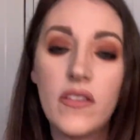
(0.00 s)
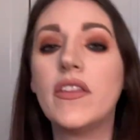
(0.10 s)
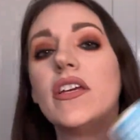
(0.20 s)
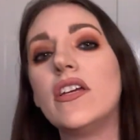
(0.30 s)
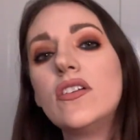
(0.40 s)

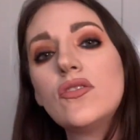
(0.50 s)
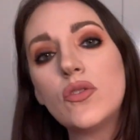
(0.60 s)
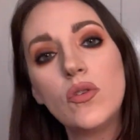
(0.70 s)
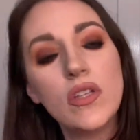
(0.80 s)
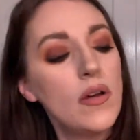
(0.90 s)
The
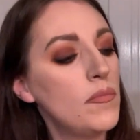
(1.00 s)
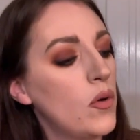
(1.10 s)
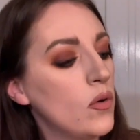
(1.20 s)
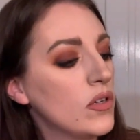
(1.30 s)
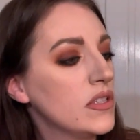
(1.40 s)
Tula
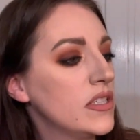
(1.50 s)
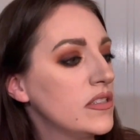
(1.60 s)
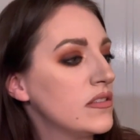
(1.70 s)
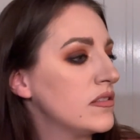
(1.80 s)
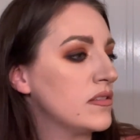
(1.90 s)

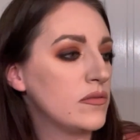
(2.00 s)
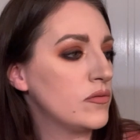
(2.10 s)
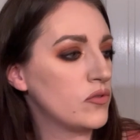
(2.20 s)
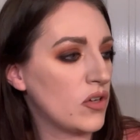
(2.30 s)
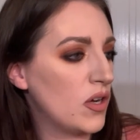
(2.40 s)
Poreless
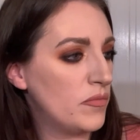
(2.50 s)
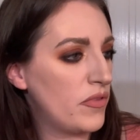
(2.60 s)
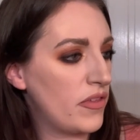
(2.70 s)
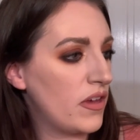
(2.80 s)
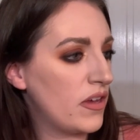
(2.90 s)
Scrub
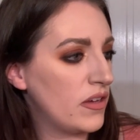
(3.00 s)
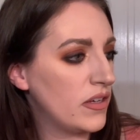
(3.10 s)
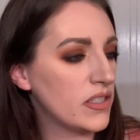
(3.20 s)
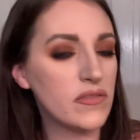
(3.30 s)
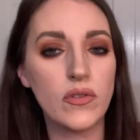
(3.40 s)
thing,
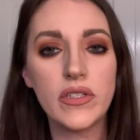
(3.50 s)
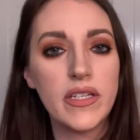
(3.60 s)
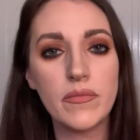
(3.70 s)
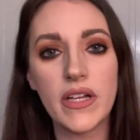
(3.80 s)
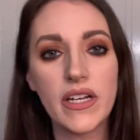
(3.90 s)

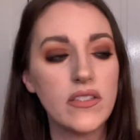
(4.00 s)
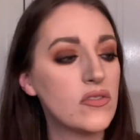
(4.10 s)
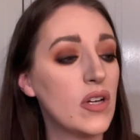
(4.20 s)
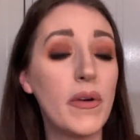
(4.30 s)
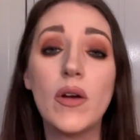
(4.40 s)
exfoliating blackhead
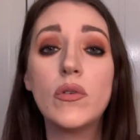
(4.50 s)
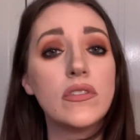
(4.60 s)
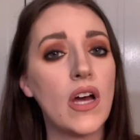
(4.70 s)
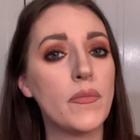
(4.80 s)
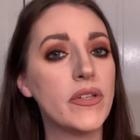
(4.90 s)
scrub, I will
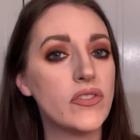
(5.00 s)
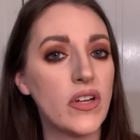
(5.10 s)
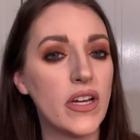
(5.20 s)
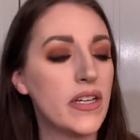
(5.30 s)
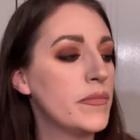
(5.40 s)
not be
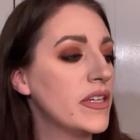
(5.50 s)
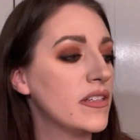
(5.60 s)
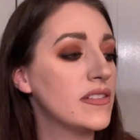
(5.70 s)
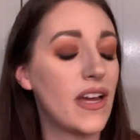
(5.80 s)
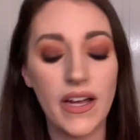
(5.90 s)
trying
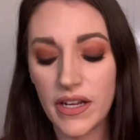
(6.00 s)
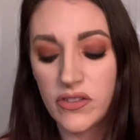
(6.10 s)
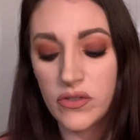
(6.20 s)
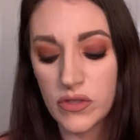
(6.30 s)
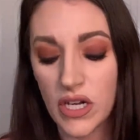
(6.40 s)
because I
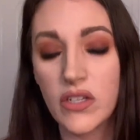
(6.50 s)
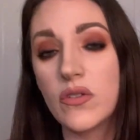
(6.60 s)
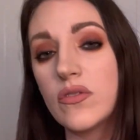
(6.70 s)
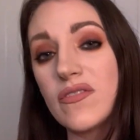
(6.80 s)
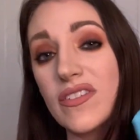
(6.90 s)
do not
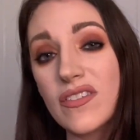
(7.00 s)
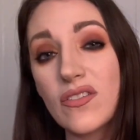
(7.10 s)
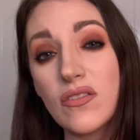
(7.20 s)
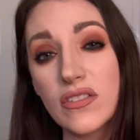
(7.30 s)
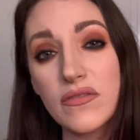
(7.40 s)
use
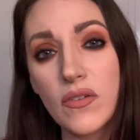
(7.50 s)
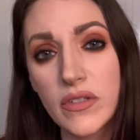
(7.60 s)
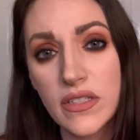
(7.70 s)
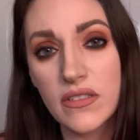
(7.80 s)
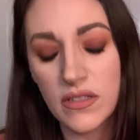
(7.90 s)
physical
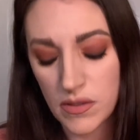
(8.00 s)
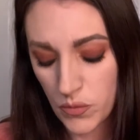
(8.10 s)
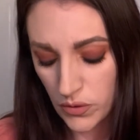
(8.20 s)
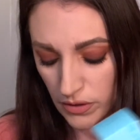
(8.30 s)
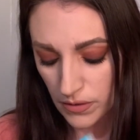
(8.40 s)
exfoliants
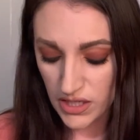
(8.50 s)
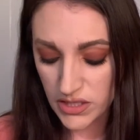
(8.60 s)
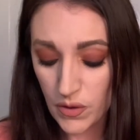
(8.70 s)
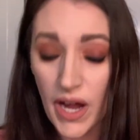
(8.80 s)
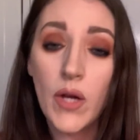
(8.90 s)
anymore.
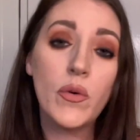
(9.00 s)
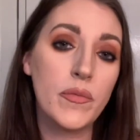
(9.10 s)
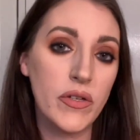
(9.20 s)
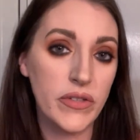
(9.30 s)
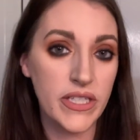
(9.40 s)
So I will
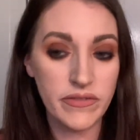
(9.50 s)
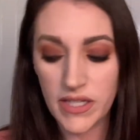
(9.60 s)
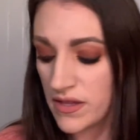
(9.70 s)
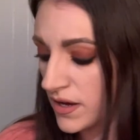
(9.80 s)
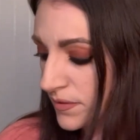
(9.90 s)
be
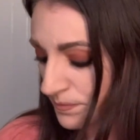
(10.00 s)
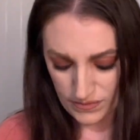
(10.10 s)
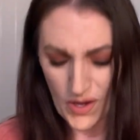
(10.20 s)
regifting that.